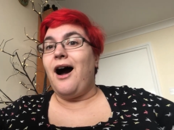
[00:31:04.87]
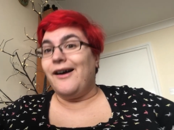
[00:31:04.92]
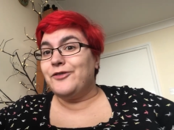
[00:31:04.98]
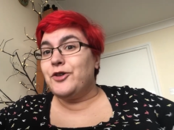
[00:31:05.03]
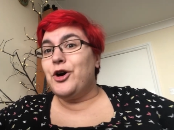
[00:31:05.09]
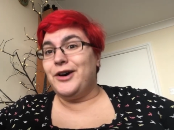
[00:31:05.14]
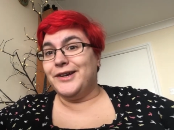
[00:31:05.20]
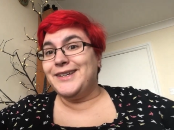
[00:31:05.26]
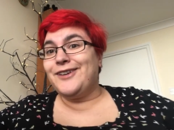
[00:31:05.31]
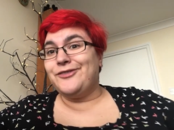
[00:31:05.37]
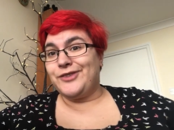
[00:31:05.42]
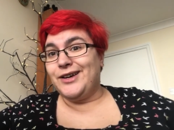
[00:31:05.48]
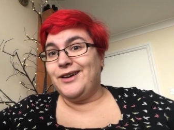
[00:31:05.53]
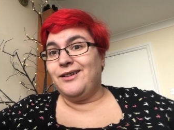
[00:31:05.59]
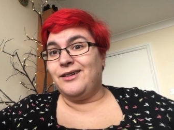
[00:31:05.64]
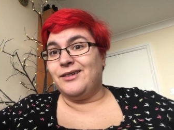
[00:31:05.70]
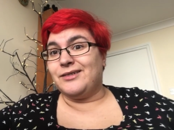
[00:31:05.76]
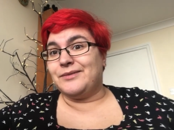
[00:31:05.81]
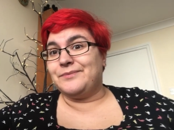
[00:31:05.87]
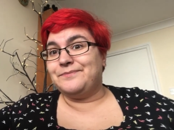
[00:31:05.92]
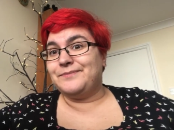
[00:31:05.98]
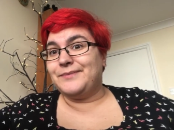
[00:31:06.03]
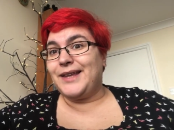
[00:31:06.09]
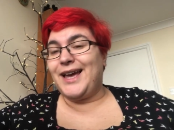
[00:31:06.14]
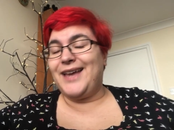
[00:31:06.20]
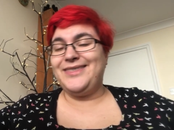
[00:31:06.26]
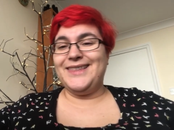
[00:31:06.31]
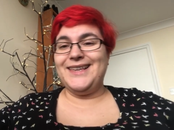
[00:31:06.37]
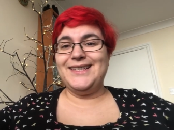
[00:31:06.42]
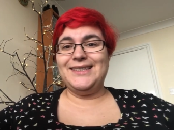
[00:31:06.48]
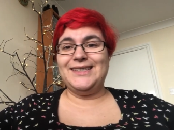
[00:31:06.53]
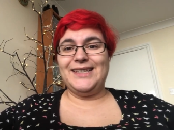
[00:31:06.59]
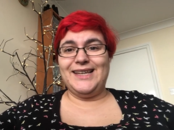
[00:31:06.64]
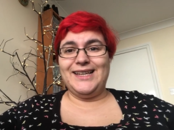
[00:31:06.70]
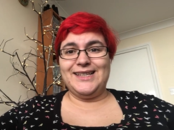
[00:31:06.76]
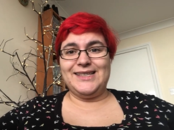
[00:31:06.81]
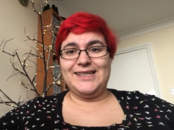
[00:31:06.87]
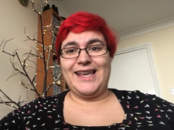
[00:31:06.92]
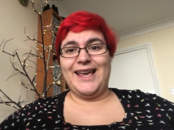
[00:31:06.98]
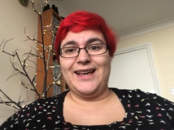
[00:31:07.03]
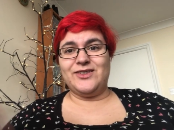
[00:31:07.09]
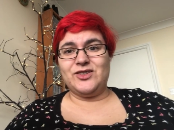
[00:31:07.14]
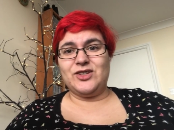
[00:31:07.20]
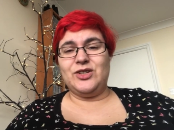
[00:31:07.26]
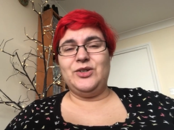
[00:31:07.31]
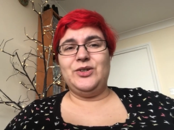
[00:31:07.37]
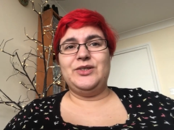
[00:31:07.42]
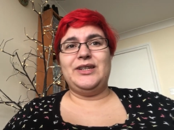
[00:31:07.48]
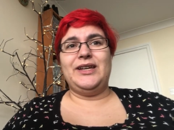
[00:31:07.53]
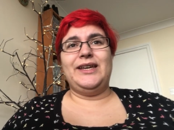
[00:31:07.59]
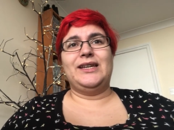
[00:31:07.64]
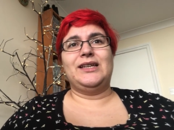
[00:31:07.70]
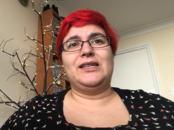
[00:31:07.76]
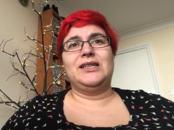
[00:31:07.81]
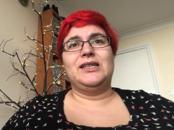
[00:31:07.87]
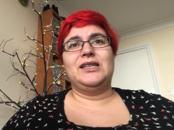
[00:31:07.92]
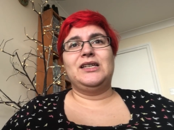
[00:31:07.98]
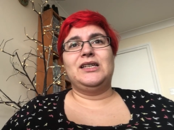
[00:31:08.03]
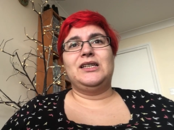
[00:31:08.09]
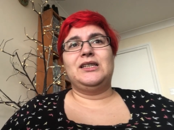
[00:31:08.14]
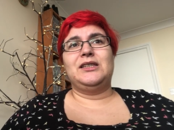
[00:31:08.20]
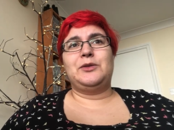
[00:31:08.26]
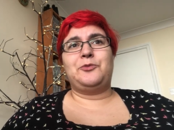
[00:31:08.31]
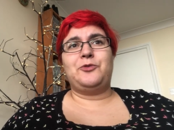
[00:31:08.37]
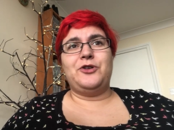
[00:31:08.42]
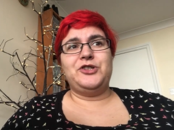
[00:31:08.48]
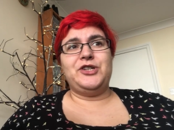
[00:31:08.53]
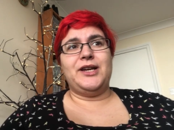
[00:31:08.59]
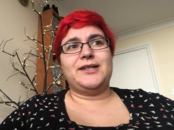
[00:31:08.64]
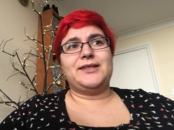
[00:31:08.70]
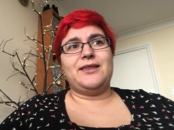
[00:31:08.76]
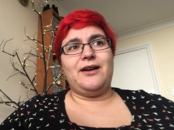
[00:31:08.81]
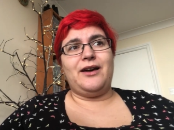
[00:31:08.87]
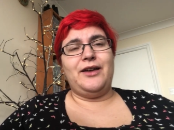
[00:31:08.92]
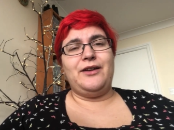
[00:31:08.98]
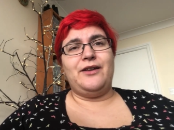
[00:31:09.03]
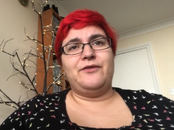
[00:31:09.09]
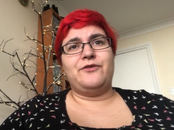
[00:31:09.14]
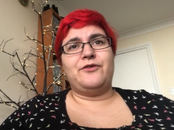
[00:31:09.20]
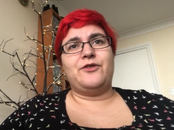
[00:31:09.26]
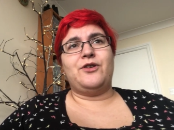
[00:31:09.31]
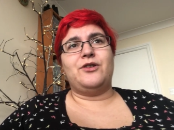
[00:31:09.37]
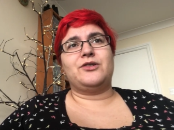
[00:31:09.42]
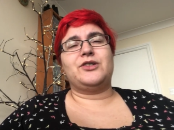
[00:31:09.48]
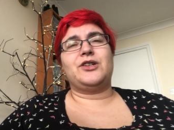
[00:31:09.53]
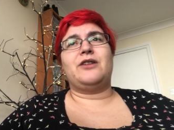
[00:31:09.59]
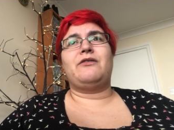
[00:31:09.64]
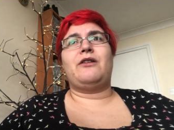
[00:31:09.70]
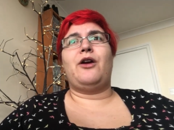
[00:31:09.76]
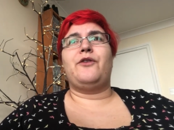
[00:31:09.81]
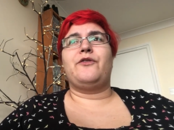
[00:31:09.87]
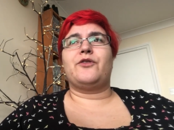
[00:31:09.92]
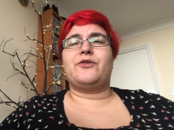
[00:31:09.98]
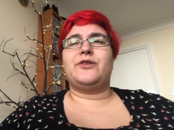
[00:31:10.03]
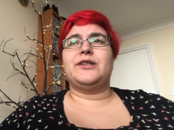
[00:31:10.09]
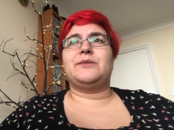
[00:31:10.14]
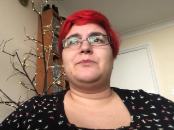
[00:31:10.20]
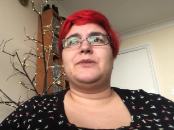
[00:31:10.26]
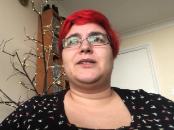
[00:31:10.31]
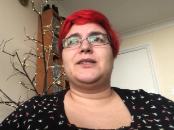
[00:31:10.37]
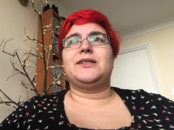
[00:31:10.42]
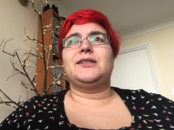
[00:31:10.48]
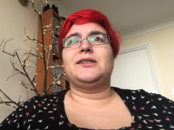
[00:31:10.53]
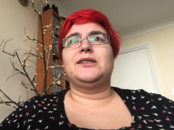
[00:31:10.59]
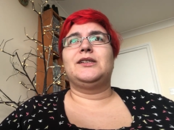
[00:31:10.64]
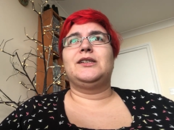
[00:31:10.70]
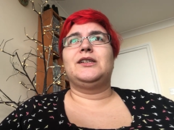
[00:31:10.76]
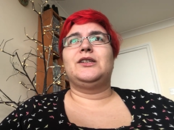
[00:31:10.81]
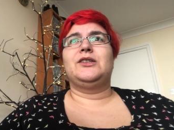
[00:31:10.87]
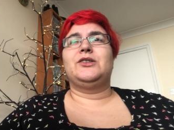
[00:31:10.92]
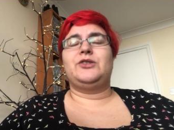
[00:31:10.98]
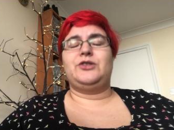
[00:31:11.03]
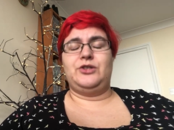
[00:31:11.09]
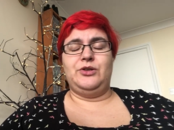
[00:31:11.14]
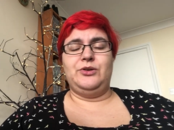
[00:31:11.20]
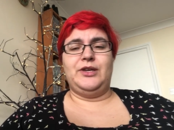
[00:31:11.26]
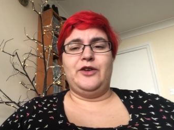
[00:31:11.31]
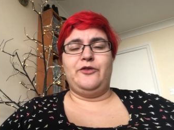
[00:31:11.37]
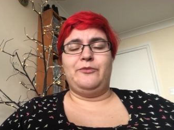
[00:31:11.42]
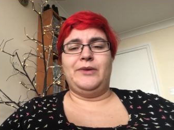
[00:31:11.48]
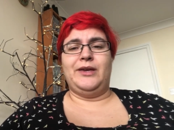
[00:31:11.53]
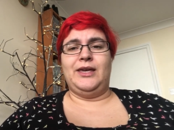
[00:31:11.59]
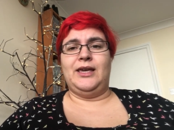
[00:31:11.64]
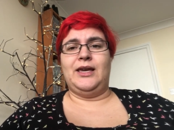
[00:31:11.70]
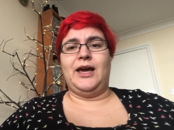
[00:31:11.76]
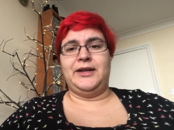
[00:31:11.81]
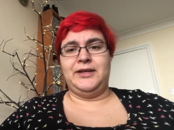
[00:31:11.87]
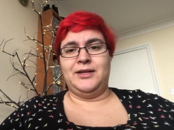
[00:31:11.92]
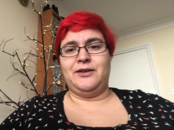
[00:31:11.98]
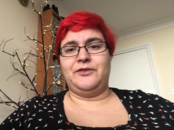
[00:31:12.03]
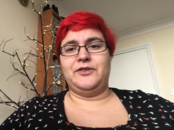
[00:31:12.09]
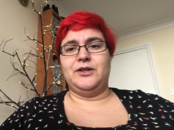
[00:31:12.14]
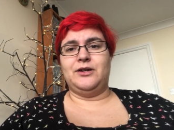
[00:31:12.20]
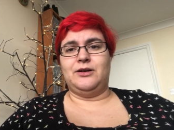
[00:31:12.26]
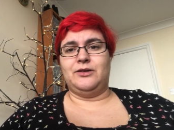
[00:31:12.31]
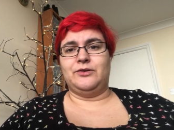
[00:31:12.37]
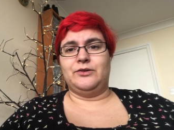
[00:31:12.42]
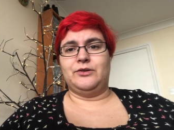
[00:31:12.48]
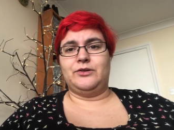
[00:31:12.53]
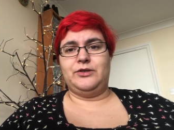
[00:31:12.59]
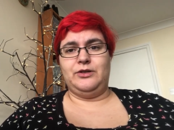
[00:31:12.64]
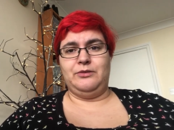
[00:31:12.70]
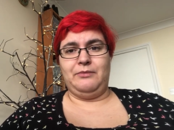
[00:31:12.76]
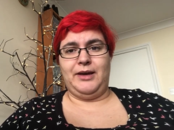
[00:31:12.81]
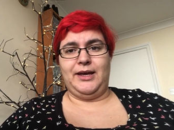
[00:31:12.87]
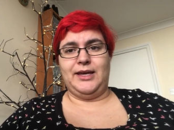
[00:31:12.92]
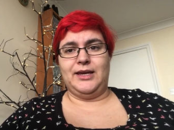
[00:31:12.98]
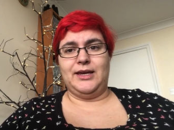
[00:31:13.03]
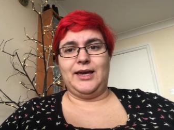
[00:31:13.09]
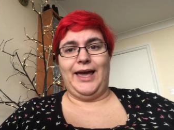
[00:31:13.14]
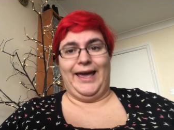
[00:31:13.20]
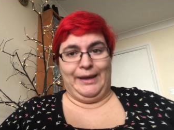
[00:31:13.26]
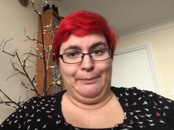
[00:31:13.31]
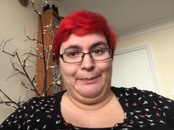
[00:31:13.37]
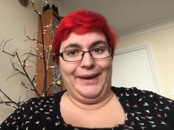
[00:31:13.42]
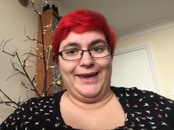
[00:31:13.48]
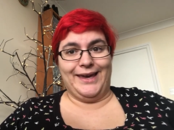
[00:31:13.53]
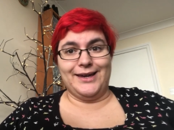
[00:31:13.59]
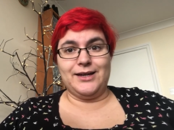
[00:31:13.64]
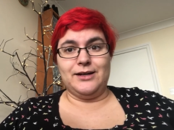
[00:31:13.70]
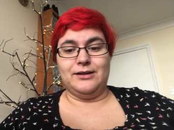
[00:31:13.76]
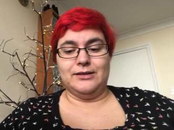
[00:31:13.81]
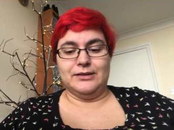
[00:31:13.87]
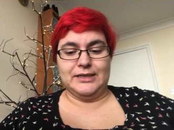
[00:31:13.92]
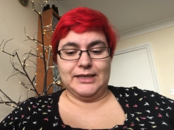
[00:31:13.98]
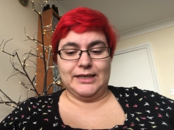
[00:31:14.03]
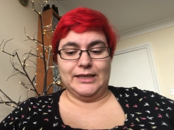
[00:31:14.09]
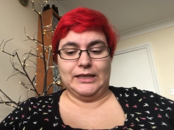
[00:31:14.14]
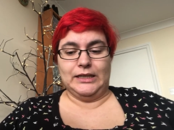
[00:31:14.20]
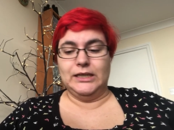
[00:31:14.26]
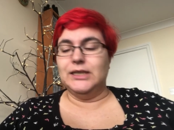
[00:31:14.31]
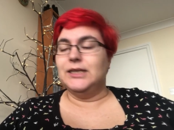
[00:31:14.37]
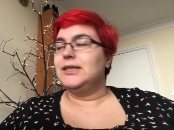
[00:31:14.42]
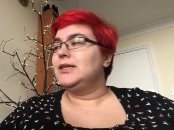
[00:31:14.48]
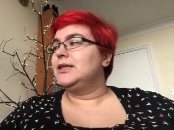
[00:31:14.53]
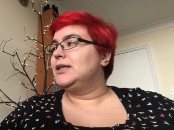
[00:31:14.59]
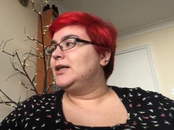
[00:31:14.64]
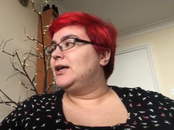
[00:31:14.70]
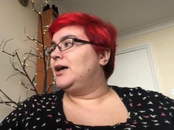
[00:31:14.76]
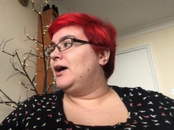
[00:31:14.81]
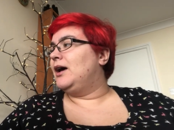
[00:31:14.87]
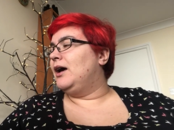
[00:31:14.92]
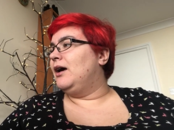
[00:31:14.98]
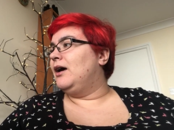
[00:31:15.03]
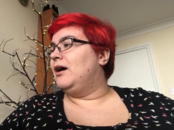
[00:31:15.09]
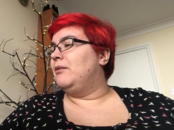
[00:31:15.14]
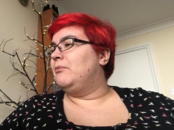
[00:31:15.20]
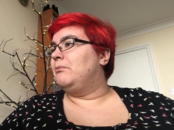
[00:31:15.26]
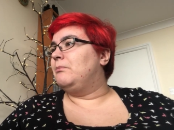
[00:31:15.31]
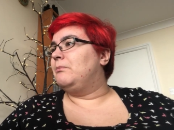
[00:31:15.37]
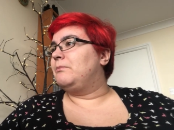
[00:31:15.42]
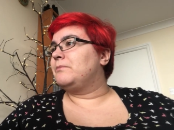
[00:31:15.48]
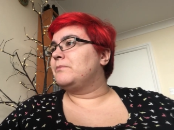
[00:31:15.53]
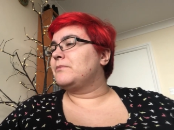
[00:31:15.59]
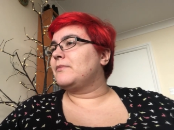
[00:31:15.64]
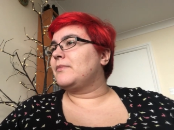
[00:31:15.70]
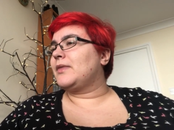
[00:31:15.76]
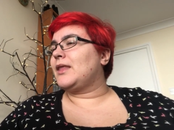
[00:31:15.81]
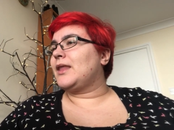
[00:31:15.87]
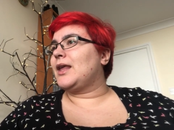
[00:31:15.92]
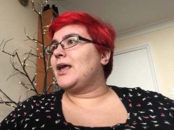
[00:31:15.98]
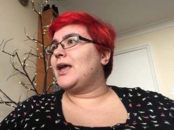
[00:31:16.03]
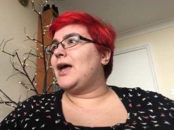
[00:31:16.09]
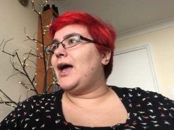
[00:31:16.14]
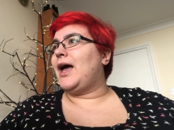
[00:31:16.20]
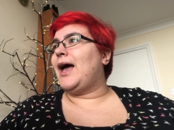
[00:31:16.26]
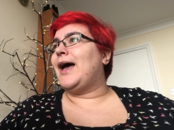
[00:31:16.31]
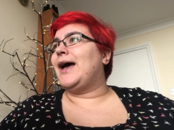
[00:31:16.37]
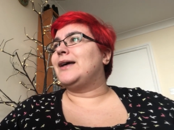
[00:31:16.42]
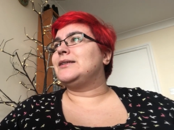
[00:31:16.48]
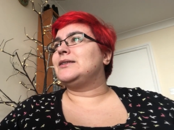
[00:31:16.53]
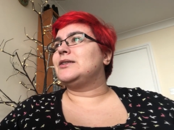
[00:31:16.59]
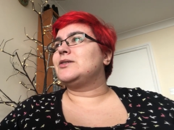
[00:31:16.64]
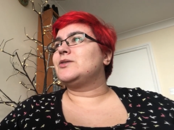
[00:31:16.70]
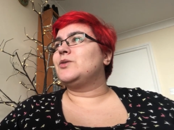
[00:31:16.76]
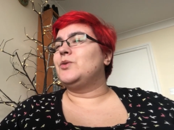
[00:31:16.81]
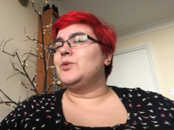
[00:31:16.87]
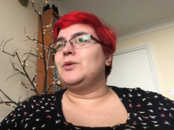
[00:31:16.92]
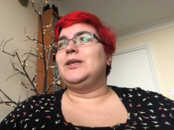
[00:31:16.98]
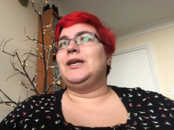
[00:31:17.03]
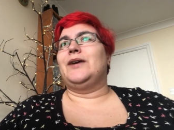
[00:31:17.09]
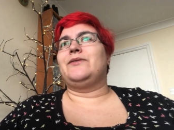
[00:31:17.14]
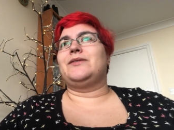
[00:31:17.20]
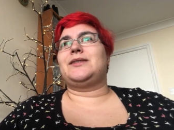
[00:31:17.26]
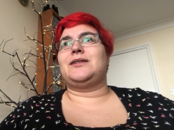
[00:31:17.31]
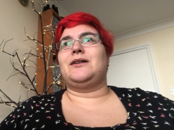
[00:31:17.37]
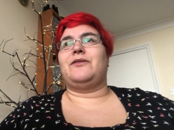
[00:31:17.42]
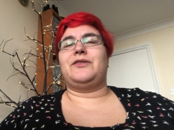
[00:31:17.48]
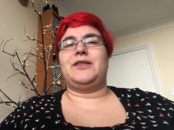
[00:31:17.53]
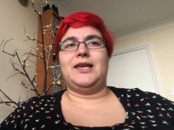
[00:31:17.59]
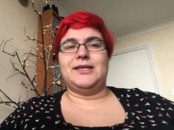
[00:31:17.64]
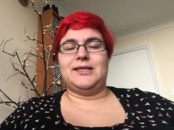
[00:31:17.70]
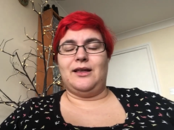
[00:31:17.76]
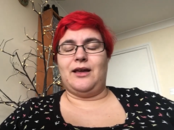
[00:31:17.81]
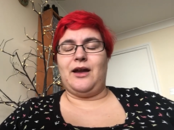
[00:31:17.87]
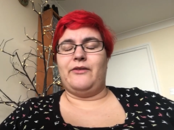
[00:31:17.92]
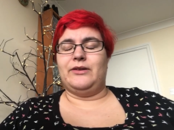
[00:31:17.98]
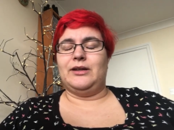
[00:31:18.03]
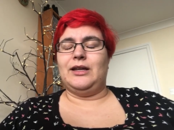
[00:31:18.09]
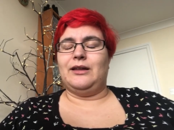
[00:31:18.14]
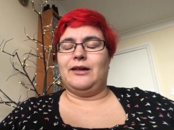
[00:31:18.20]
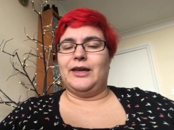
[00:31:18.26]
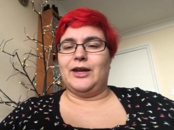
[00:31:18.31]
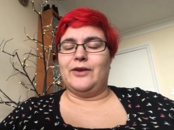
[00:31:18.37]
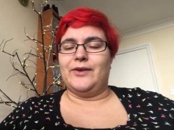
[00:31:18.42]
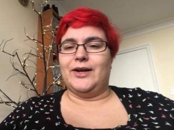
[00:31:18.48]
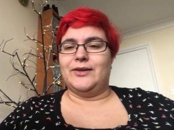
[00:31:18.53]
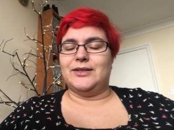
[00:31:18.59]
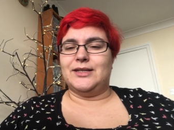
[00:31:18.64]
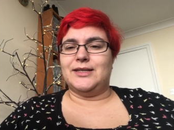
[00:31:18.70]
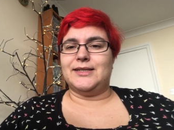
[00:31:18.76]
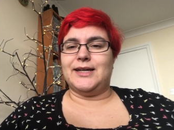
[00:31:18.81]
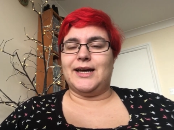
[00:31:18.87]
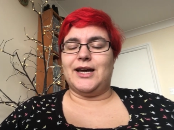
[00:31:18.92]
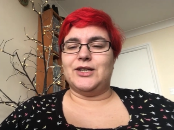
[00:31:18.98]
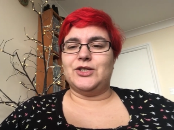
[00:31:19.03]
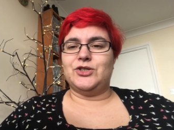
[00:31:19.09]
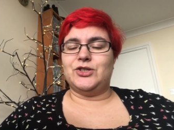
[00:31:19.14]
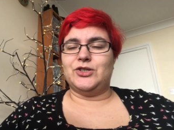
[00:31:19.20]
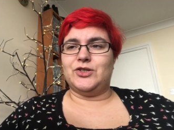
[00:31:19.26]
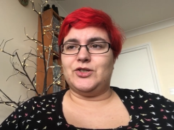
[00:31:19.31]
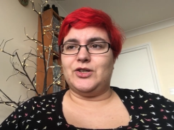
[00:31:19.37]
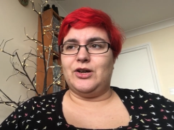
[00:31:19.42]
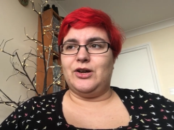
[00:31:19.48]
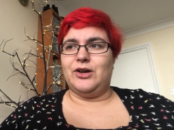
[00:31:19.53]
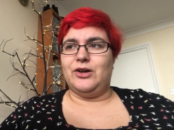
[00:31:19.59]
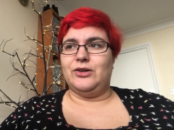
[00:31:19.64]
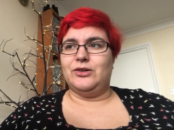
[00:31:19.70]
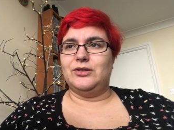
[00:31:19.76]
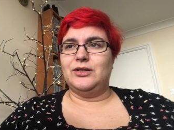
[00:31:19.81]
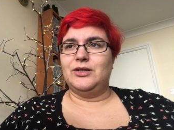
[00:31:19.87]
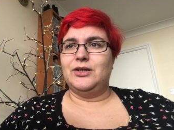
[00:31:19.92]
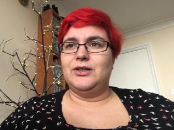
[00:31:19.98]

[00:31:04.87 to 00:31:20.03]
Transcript: I've got enough yarn and this is excluding the projects that I unfrogged over Christmas to give me enough yarn to make a big cardigan um, and all the other stuff that is currently lying around in stash. So